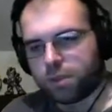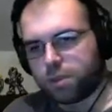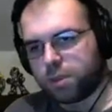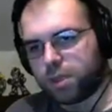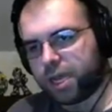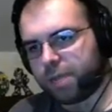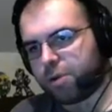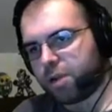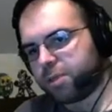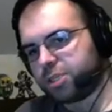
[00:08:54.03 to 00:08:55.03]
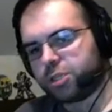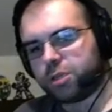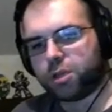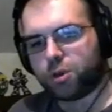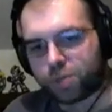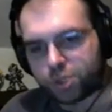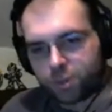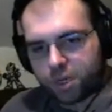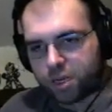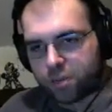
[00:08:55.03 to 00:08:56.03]
I probably should know
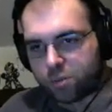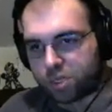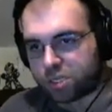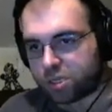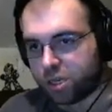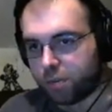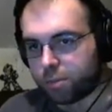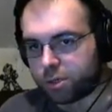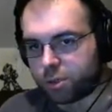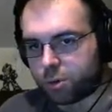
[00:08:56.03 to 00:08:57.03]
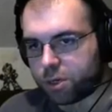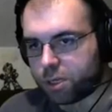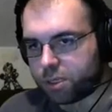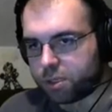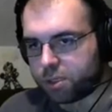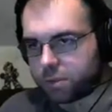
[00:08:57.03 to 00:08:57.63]
which number door it is.